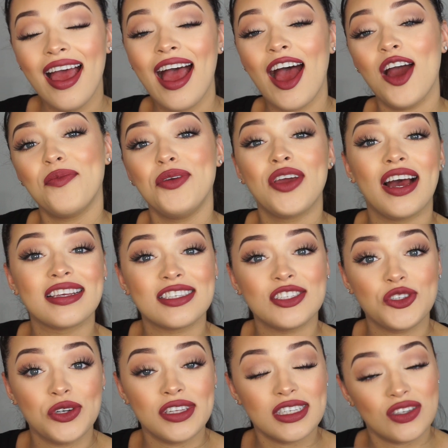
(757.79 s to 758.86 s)
I hope you guys
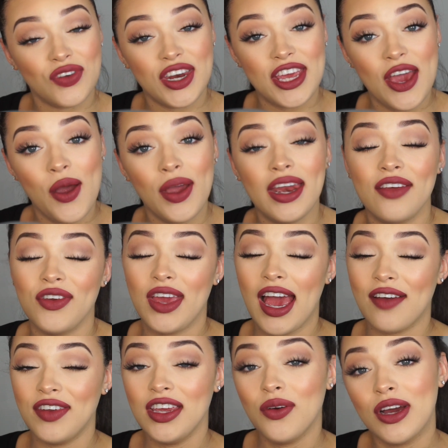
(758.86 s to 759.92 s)
enjoyed this video, and if you
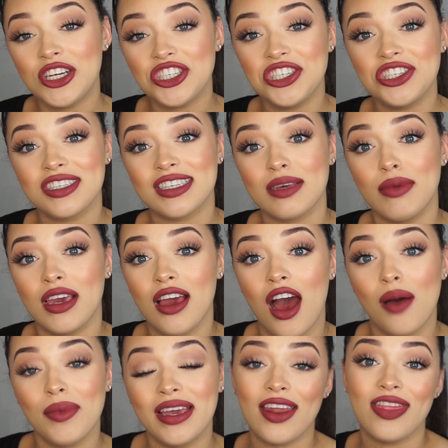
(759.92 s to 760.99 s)
have any questions, just leave me a
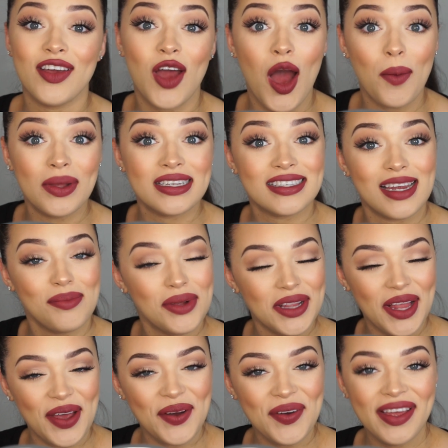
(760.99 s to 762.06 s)
comment in the comments down
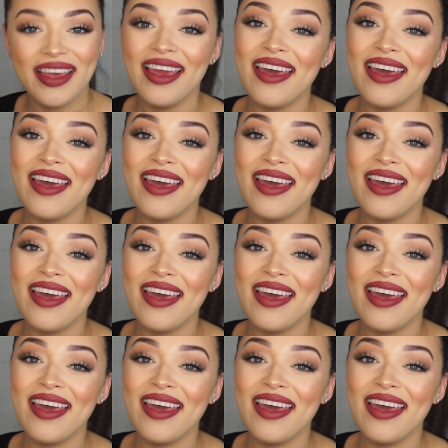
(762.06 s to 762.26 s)
below.